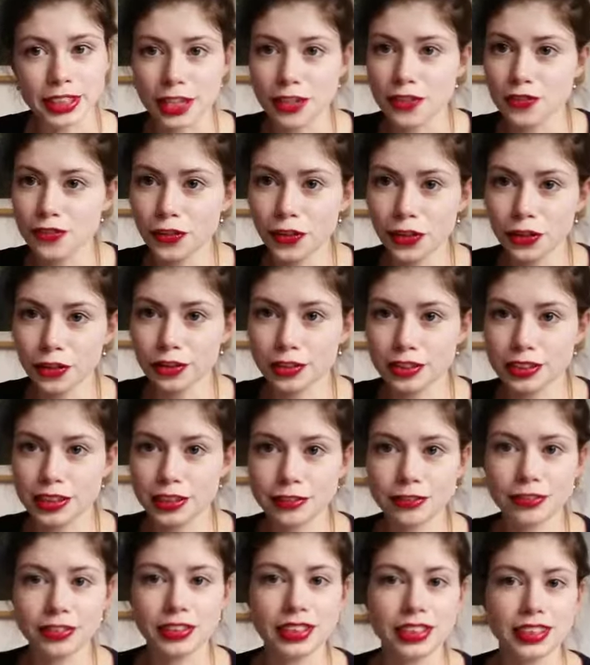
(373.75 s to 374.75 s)
That's four
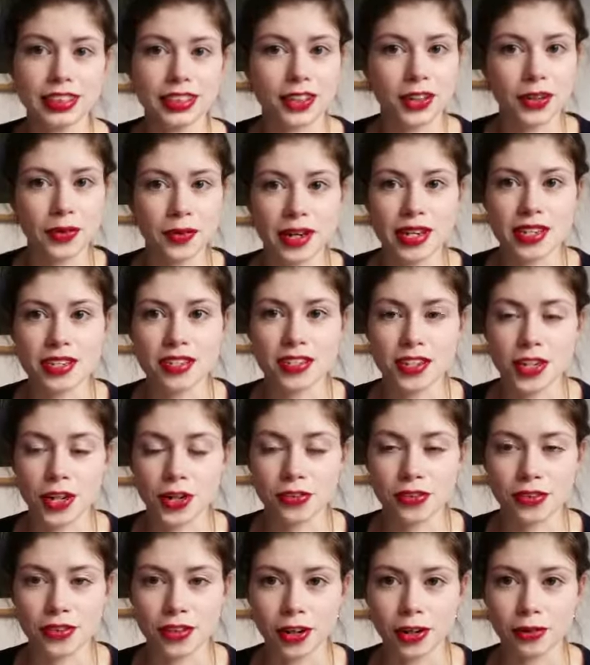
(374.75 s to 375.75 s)
different zero waste
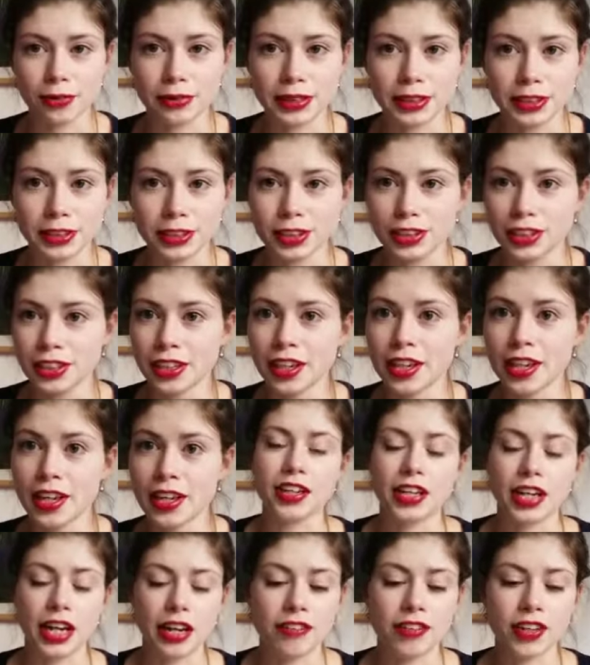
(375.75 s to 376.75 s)
deodorant options
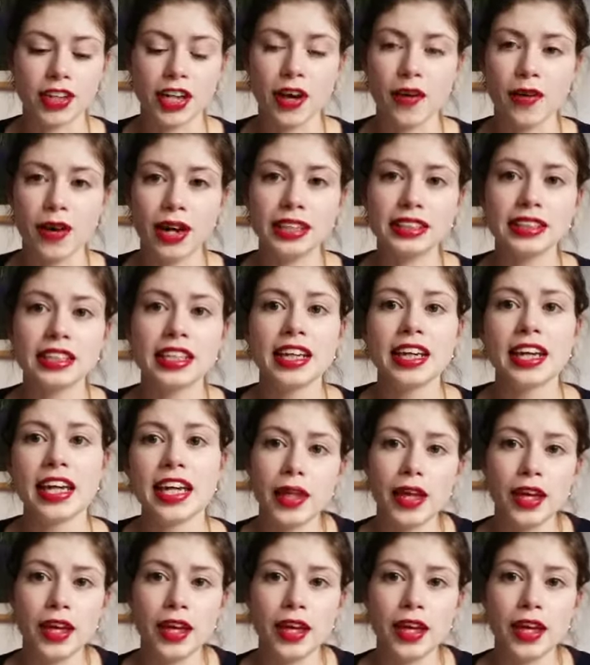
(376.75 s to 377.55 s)
you can have a go at.